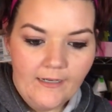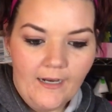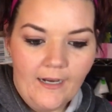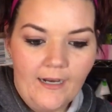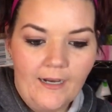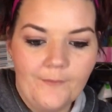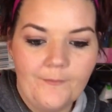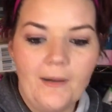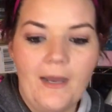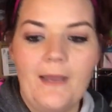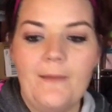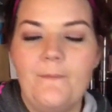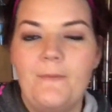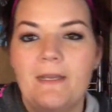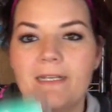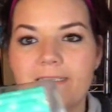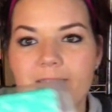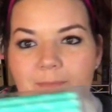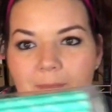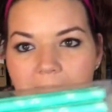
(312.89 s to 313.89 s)
I
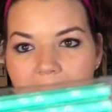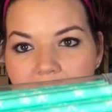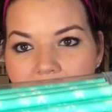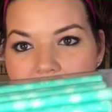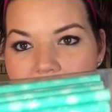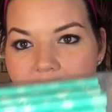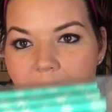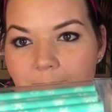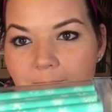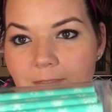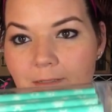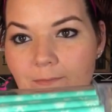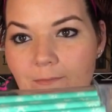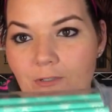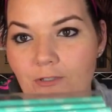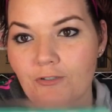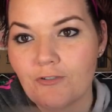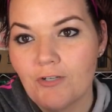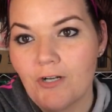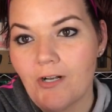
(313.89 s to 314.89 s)
picked my kids up some
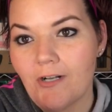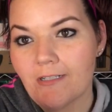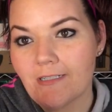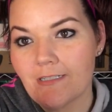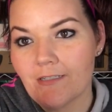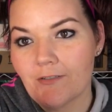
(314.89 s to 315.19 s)
straws,